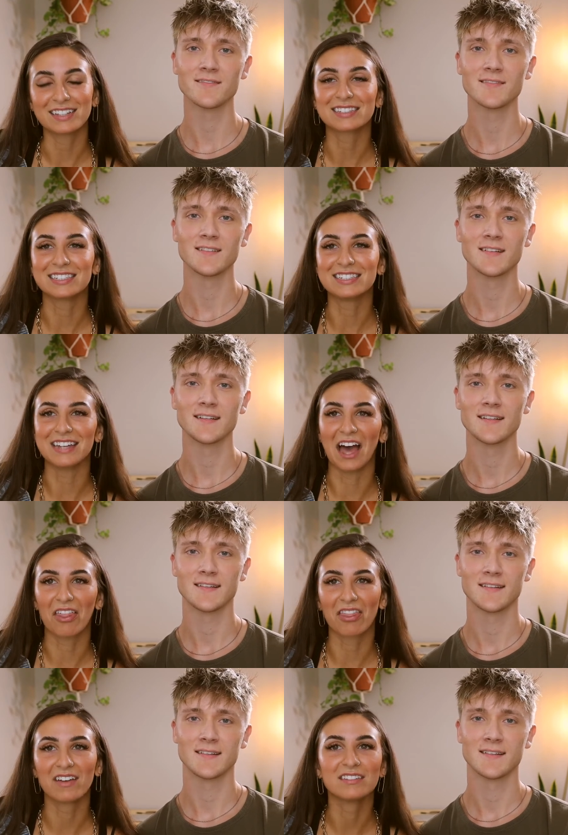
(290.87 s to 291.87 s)
Speaker 1: That's
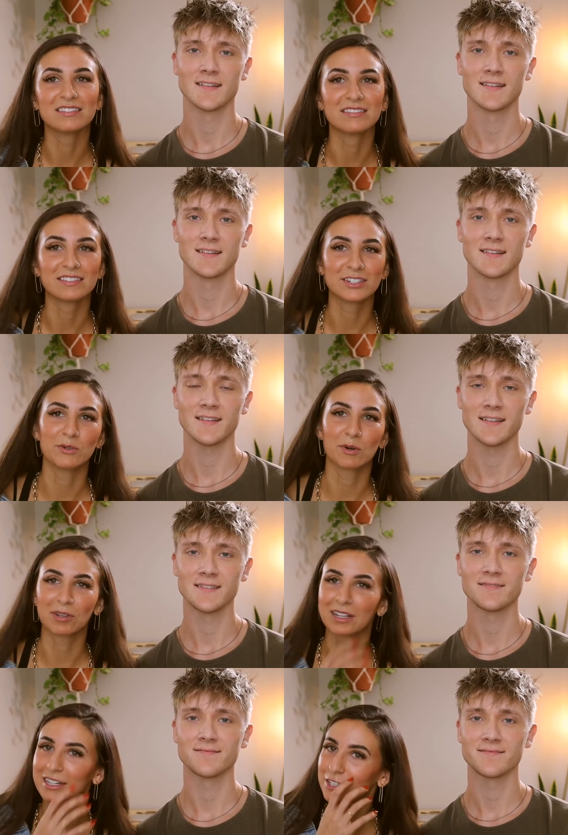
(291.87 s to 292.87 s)
death to a
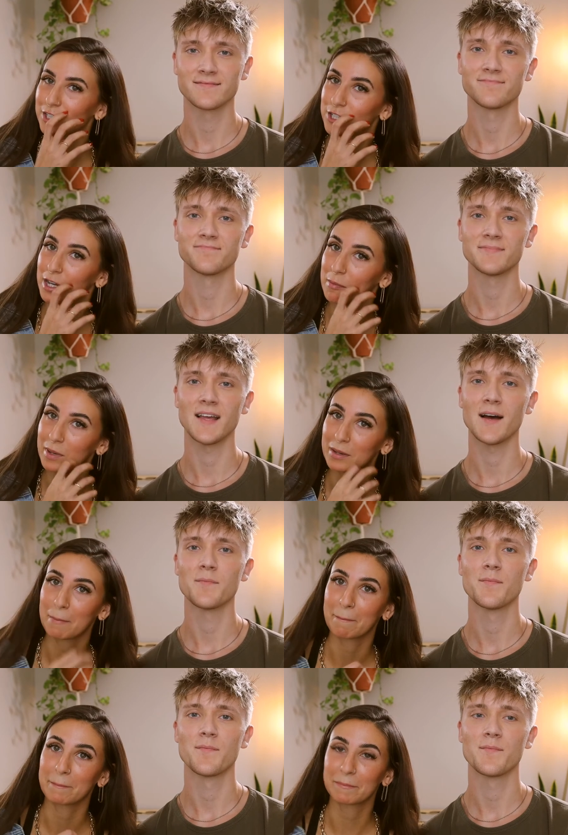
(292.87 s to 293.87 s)
relationship.
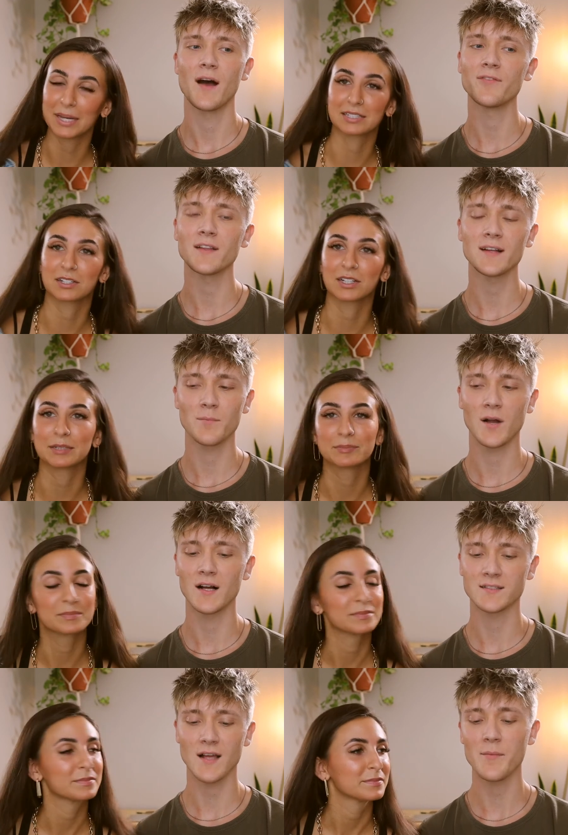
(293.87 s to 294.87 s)
Yeah. Basically. I feel like I'm
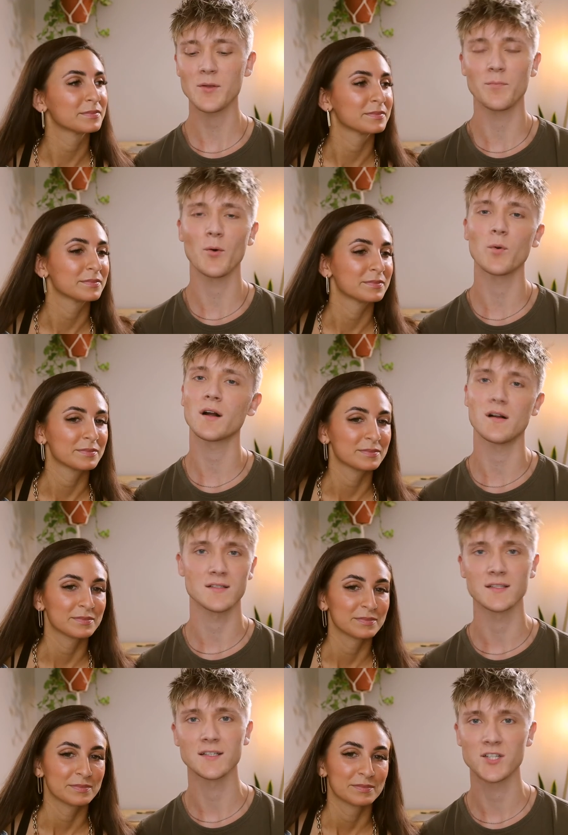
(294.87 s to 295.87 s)
constant, I mean, but we're
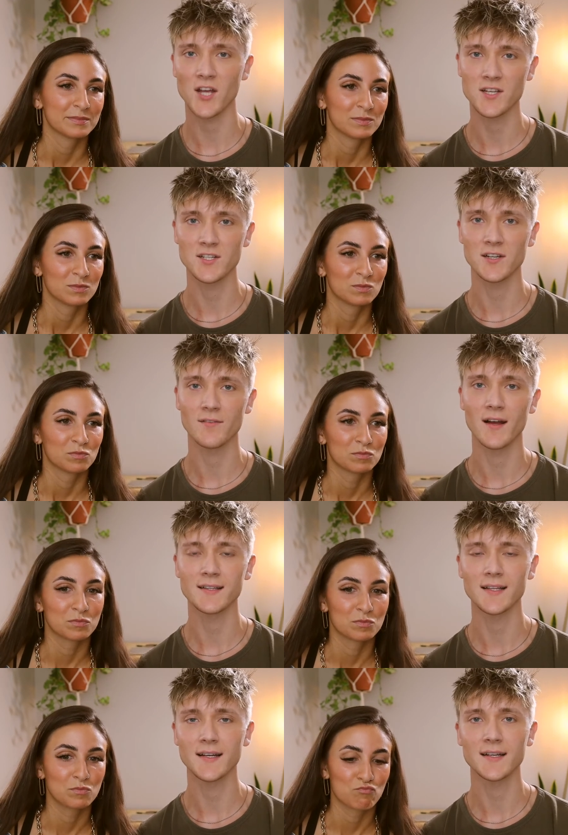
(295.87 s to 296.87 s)
constantly changing,
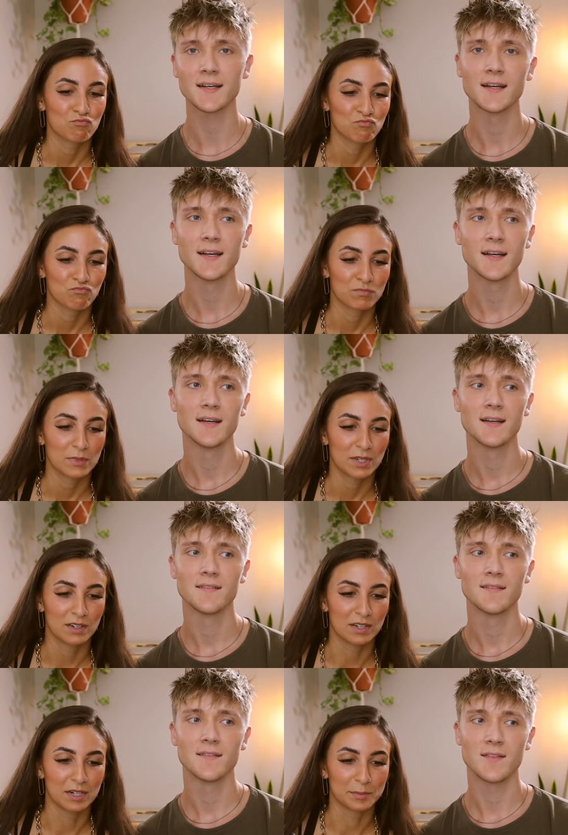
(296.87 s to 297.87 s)
right? Like,
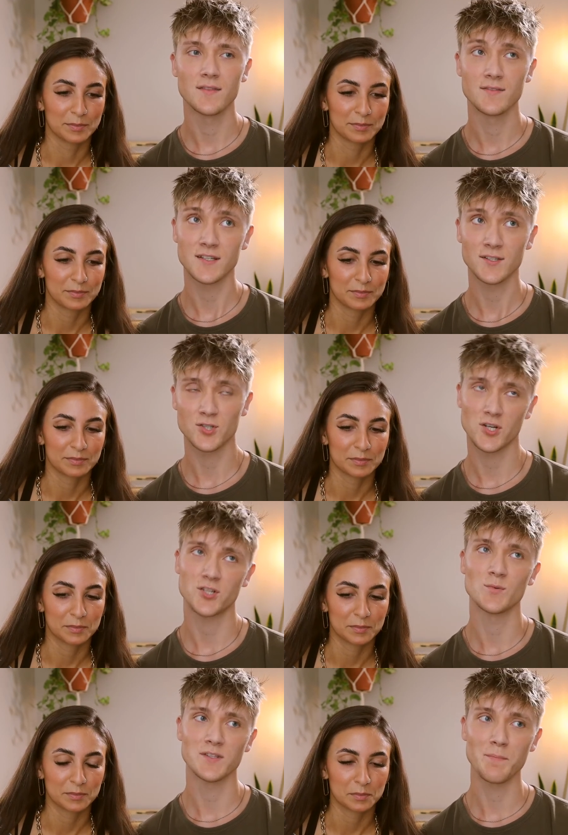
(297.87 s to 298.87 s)
yeah.
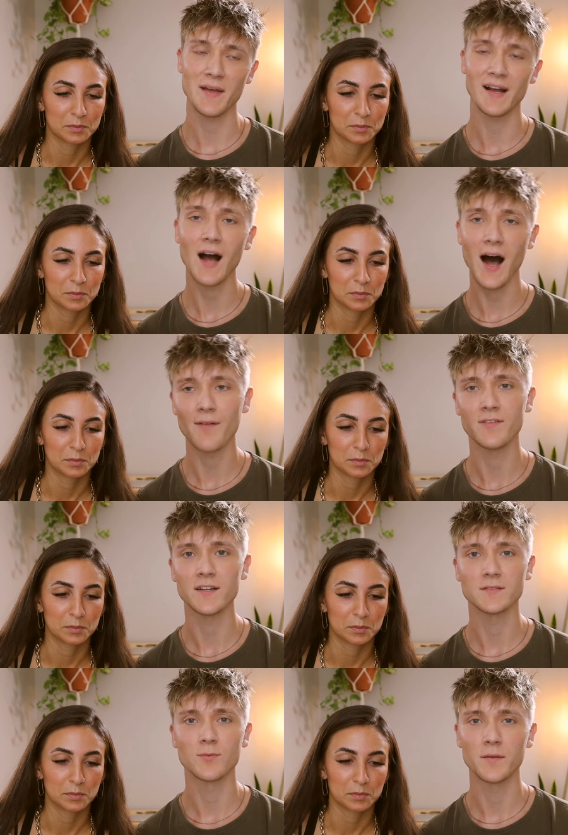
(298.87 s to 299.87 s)
deconstruction was a big
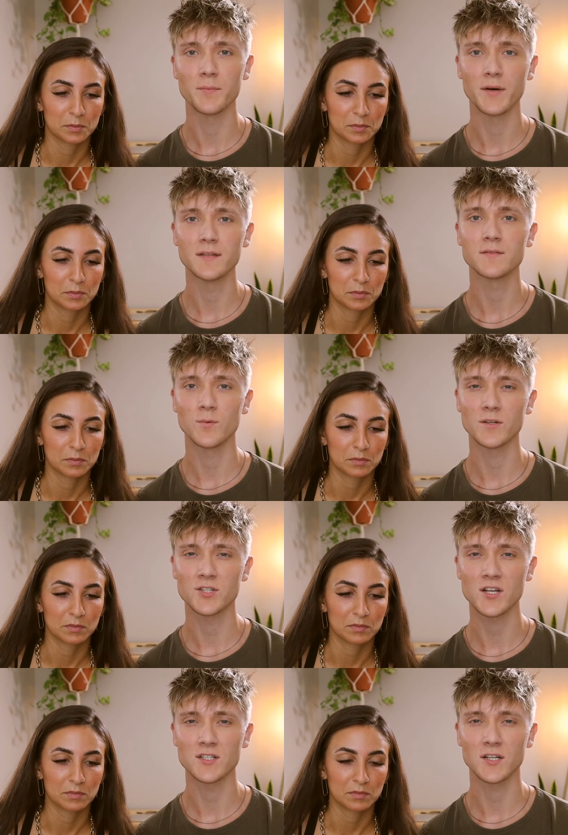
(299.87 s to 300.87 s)
obvious one, but we're
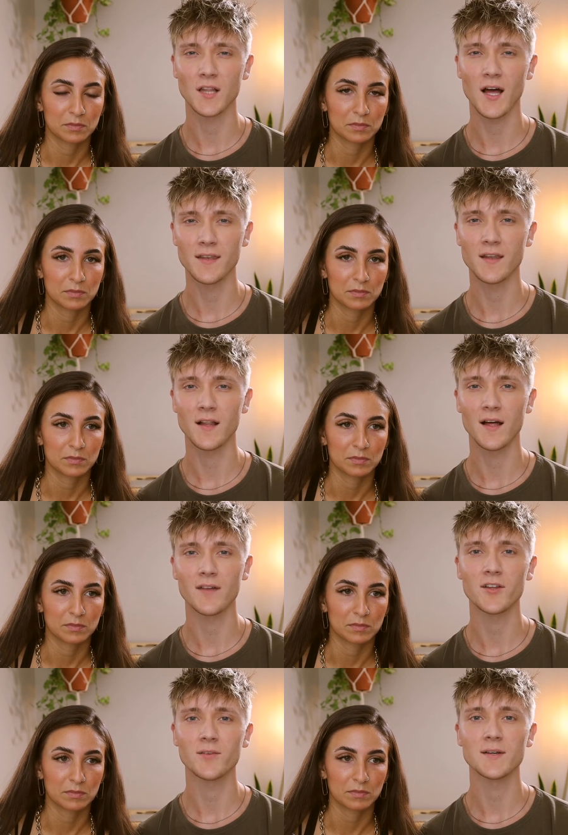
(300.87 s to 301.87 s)
changing a lot in a
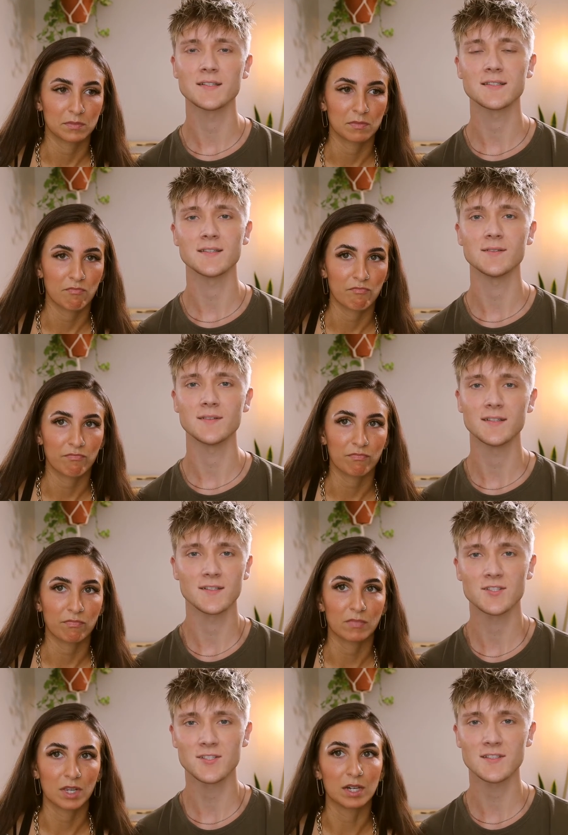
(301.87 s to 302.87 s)
lot of other ways too. And
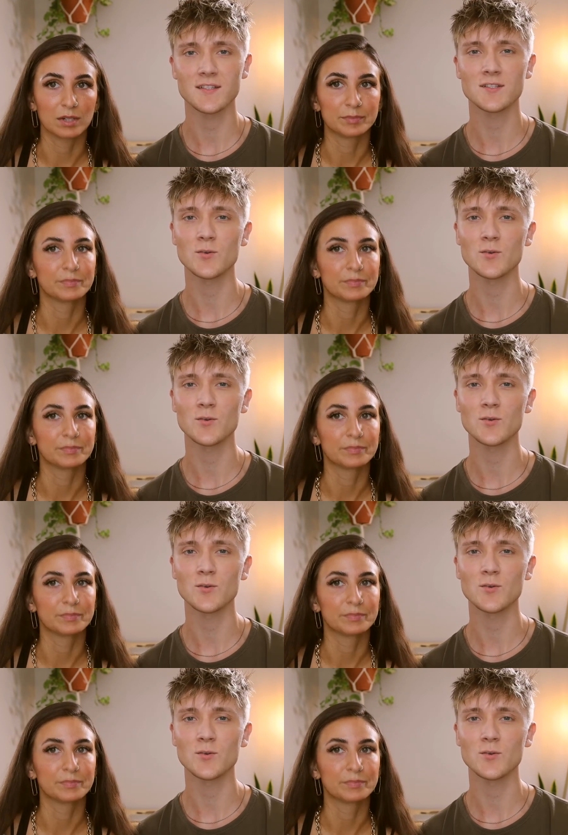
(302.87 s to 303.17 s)
it's just, yeah. it's